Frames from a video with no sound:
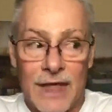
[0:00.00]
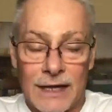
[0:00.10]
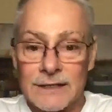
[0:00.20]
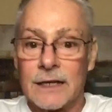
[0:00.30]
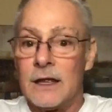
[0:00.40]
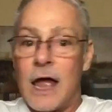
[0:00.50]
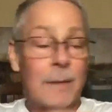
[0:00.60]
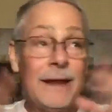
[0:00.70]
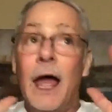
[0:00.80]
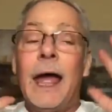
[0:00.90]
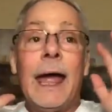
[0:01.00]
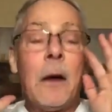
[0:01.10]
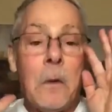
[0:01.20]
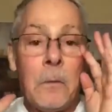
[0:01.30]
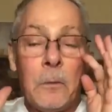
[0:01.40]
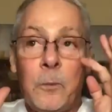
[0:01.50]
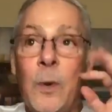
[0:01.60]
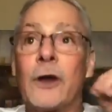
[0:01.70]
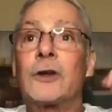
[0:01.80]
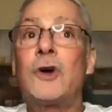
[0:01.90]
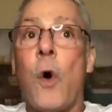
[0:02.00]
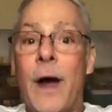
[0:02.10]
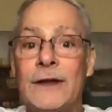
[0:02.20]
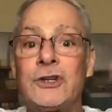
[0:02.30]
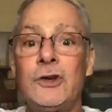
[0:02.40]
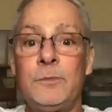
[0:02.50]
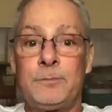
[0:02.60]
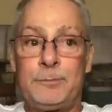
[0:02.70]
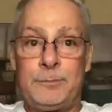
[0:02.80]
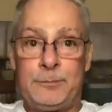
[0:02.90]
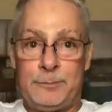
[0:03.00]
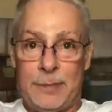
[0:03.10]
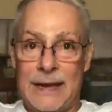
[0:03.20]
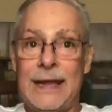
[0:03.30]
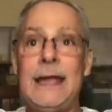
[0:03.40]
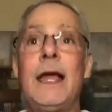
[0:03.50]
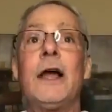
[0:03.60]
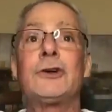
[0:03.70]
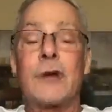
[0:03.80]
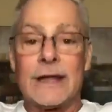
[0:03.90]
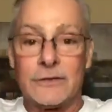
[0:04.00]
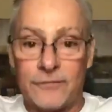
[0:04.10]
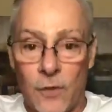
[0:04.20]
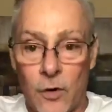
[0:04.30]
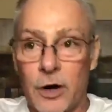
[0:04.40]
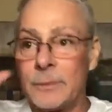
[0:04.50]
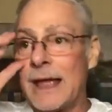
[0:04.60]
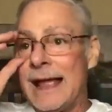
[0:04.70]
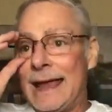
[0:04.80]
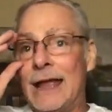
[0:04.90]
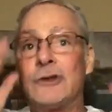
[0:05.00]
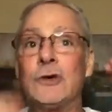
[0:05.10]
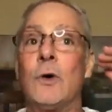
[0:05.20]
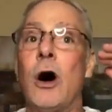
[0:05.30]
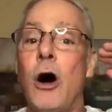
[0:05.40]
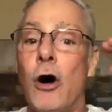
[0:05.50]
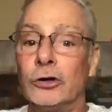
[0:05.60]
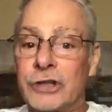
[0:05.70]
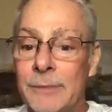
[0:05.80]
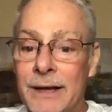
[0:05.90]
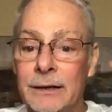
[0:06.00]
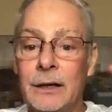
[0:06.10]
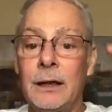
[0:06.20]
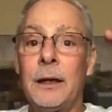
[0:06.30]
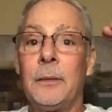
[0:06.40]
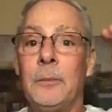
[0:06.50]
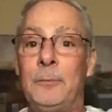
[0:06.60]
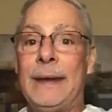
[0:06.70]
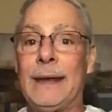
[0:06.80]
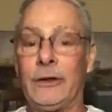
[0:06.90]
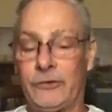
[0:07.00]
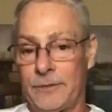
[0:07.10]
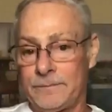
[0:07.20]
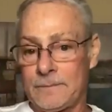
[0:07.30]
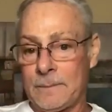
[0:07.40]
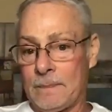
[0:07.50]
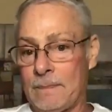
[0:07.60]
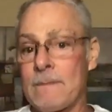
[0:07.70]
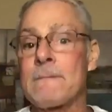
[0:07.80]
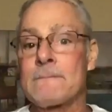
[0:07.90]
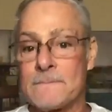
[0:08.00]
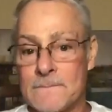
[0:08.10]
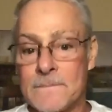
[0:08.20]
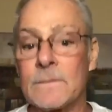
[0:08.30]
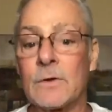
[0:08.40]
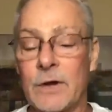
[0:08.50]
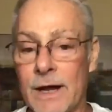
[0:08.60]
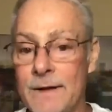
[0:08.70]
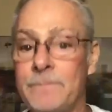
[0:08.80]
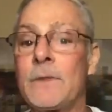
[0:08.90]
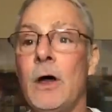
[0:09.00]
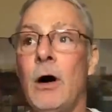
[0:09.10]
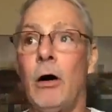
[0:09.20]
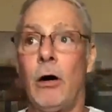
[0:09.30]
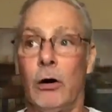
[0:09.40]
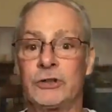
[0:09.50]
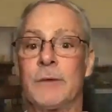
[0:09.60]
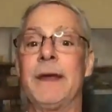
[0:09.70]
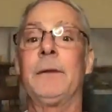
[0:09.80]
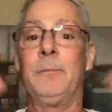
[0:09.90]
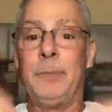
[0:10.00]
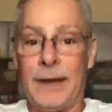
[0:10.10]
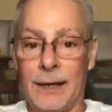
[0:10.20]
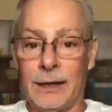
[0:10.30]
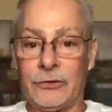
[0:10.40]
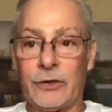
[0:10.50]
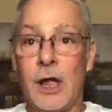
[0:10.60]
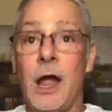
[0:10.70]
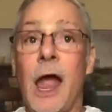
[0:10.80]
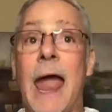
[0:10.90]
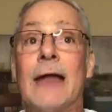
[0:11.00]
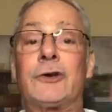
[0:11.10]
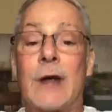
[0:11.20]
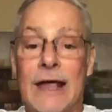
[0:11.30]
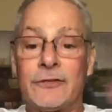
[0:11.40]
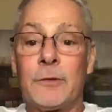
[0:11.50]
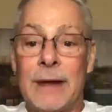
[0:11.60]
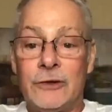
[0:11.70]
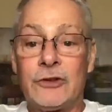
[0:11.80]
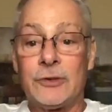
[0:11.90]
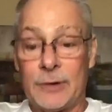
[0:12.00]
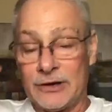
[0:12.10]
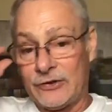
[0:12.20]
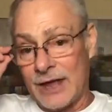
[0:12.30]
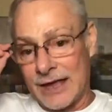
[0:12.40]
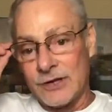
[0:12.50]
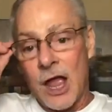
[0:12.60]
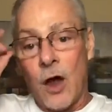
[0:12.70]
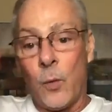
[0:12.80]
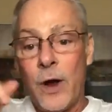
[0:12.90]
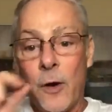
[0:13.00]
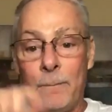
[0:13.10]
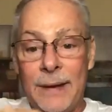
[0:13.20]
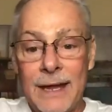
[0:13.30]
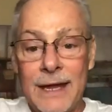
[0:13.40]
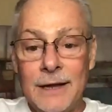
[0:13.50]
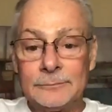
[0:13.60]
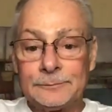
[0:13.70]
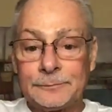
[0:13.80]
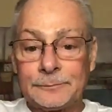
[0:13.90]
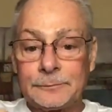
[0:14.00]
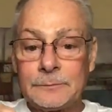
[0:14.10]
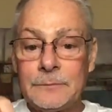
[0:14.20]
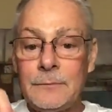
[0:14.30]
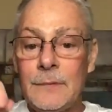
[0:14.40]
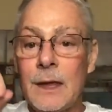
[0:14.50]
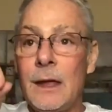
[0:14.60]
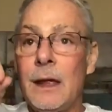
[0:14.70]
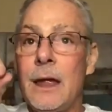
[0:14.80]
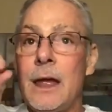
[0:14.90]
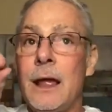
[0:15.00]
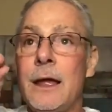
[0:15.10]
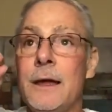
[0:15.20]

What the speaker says: all kinds of skin things. And I mean, we're going to be transformed into ultimate beings. Okay? Ultimate beings. And transformation, Spirit says, will be